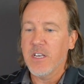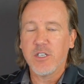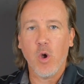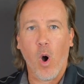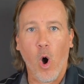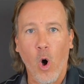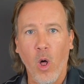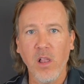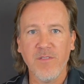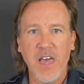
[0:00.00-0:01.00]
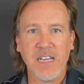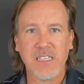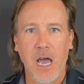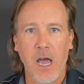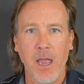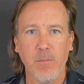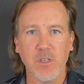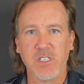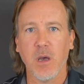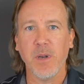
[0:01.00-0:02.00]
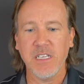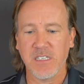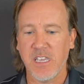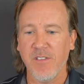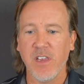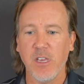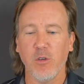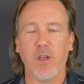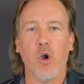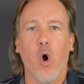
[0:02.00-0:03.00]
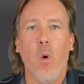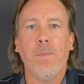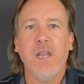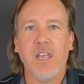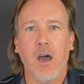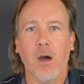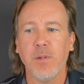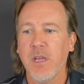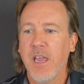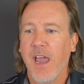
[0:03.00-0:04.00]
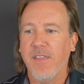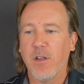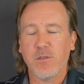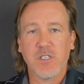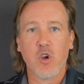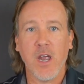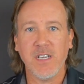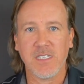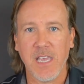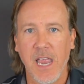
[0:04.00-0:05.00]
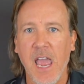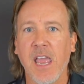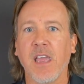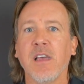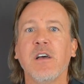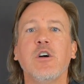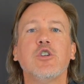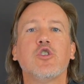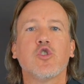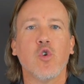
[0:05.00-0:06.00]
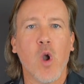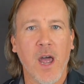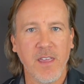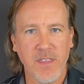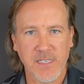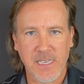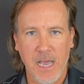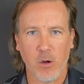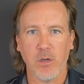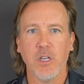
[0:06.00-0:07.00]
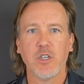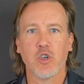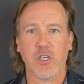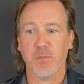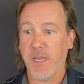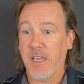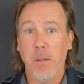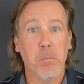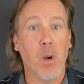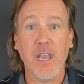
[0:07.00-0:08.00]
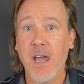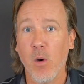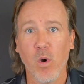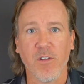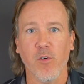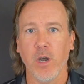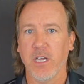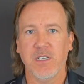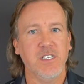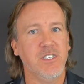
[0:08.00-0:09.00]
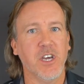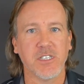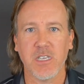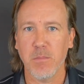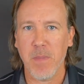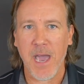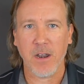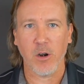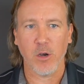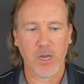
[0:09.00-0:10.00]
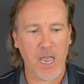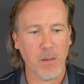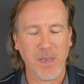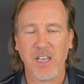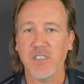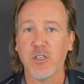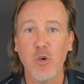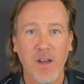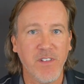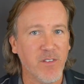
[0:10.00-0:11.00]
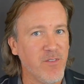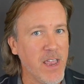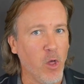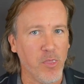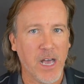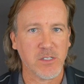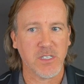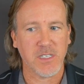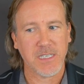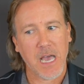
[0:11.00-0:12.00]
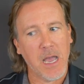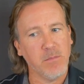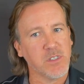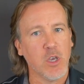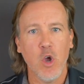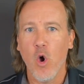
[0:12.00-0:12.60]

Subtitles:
So all of that time when somebody's giving you, they're opening up and they're trying to say, hey, try this out. Trust me, might not work for you. Doesn't matter, okay? Because you have to fail thousands of times.